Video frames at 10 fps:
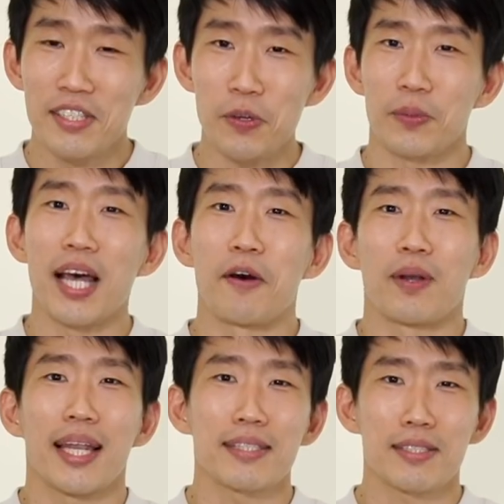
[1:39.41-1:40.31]
So
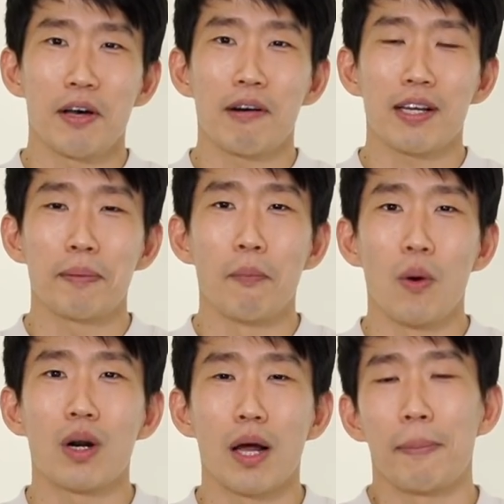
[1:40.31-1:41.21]
now, let's talk
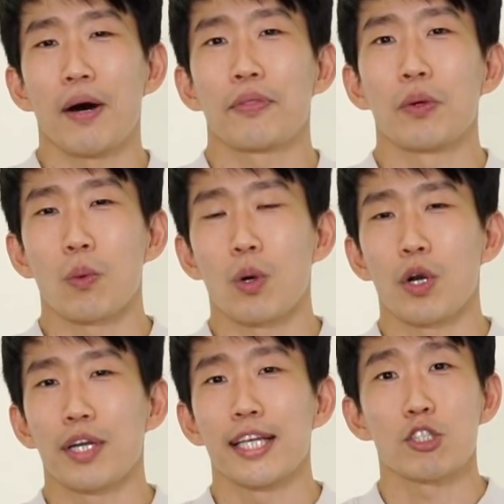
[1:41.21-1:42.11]
more about the
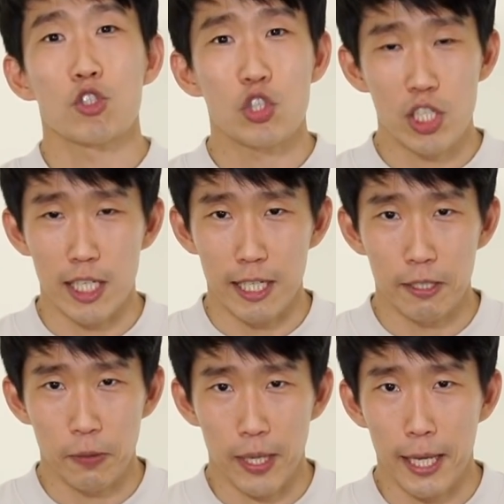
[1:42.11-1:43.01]
word she,
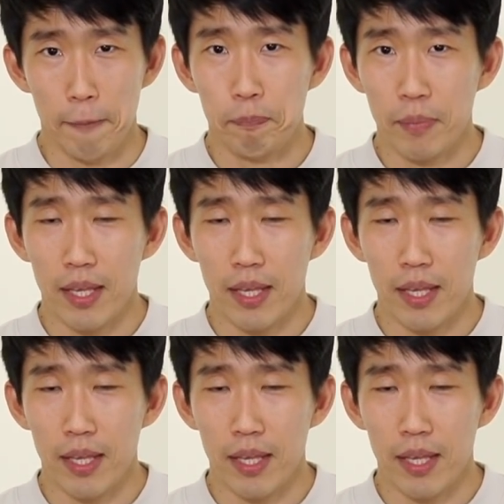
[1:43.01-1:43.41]
okay?